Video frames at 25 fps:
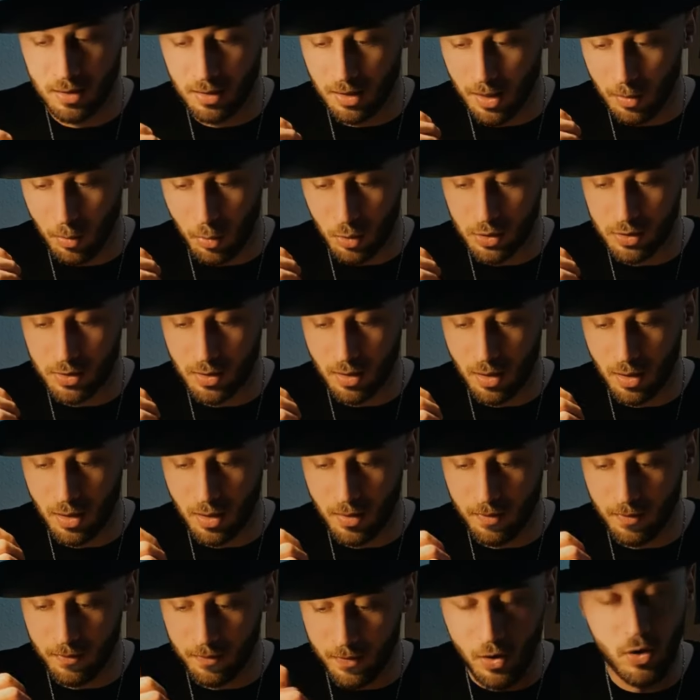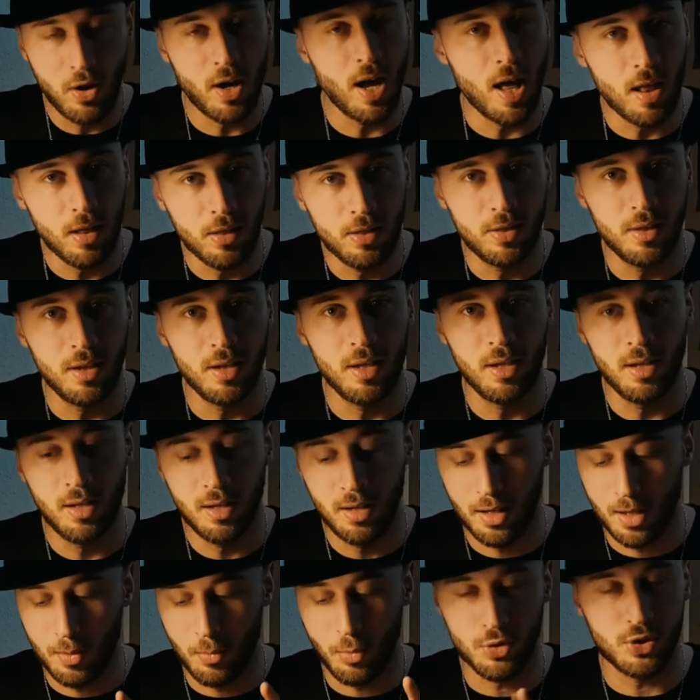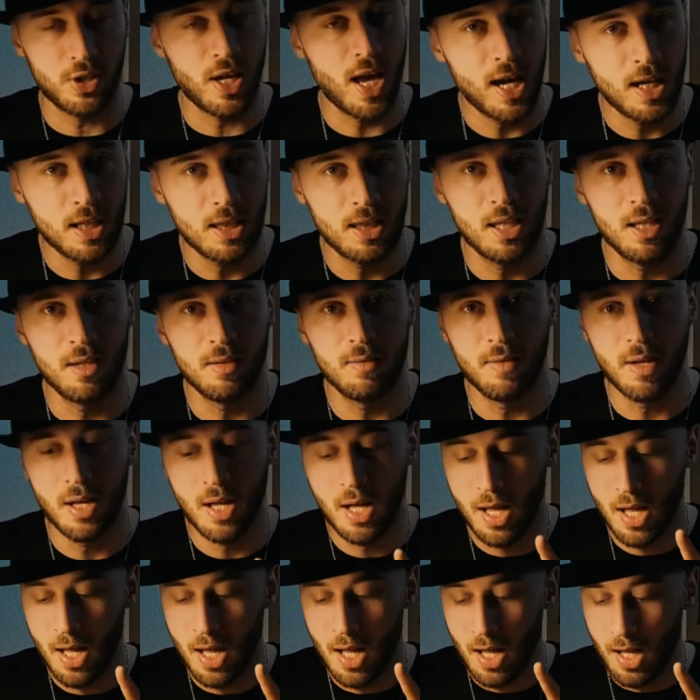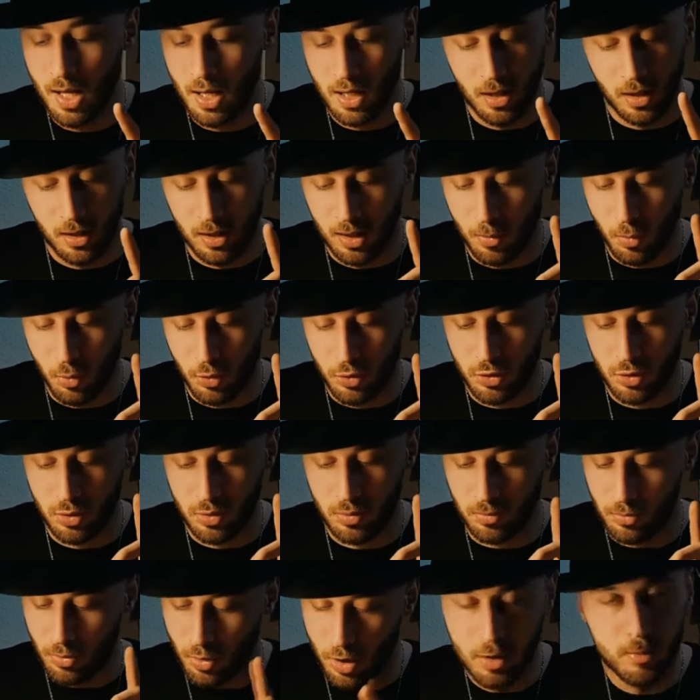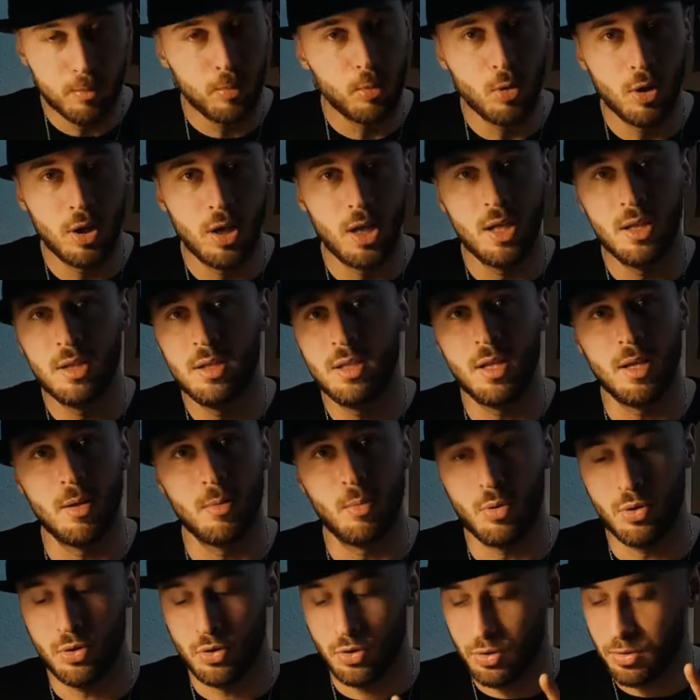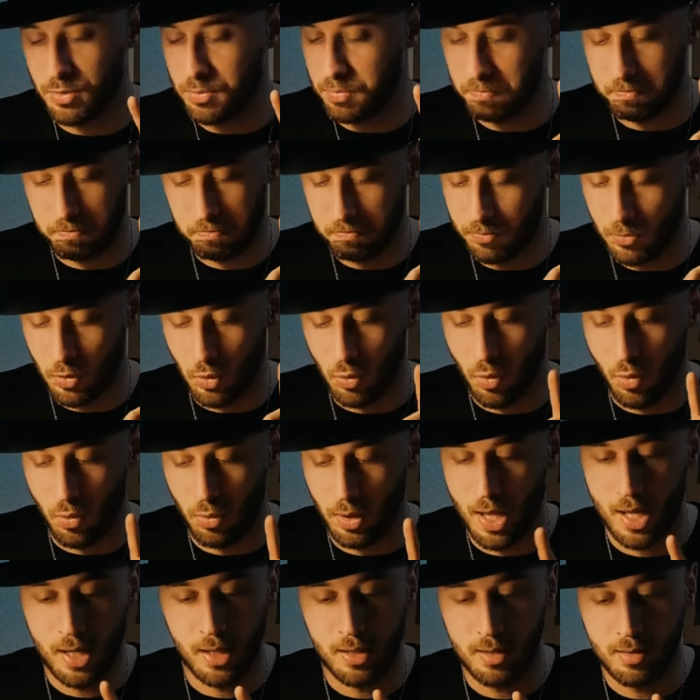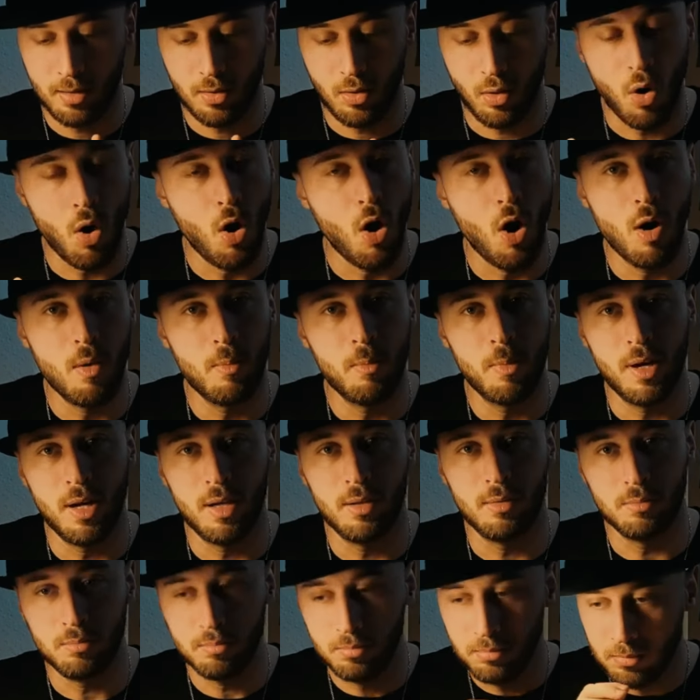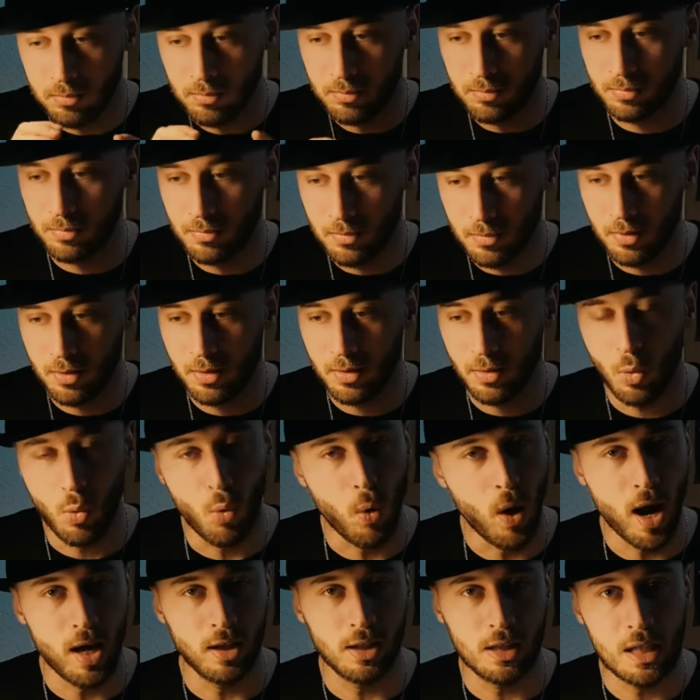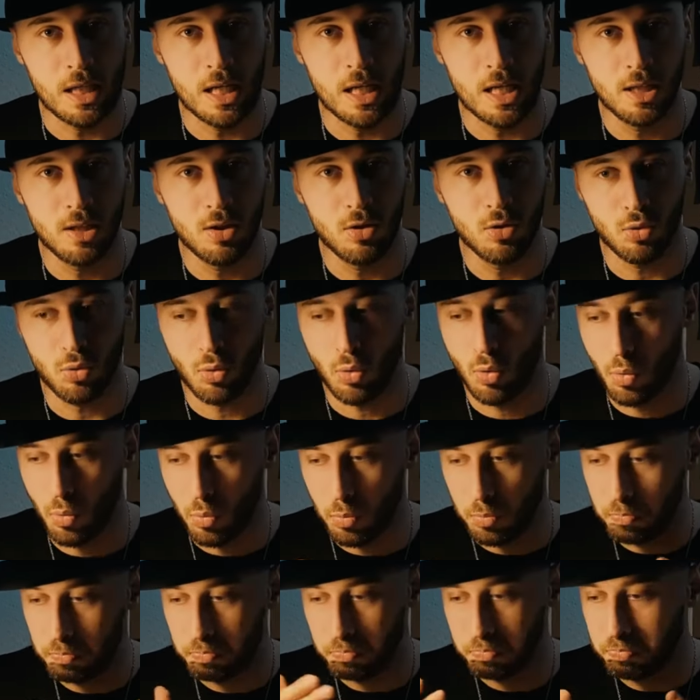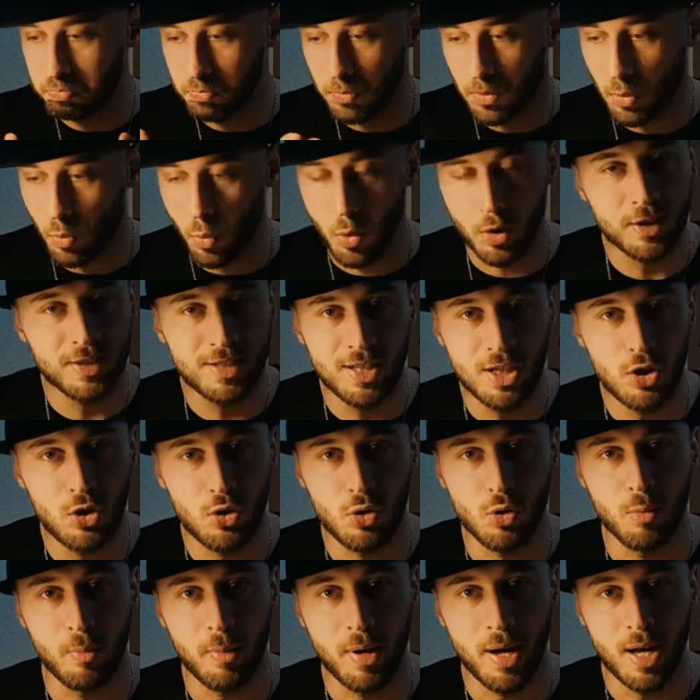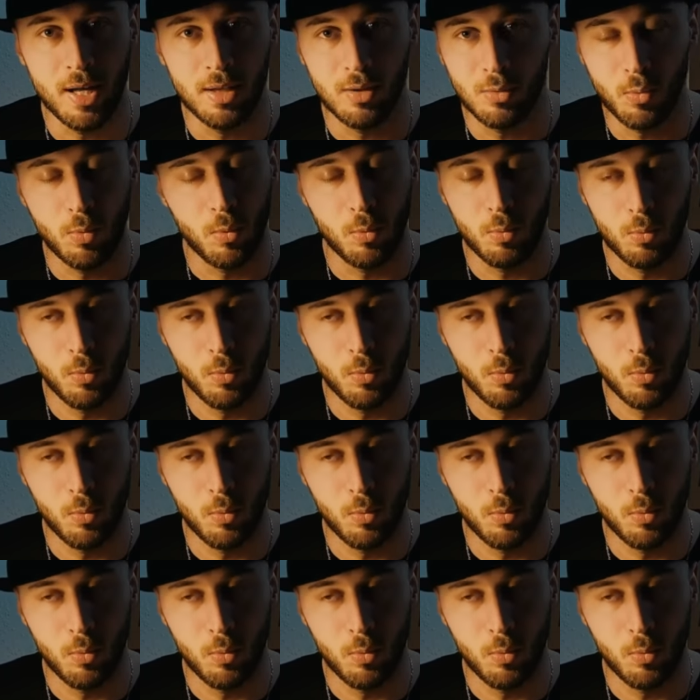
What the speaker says: He was very healthy, he was active, he was not bullied, he was, you know, like calm and quiet kid. So what's the issue, man?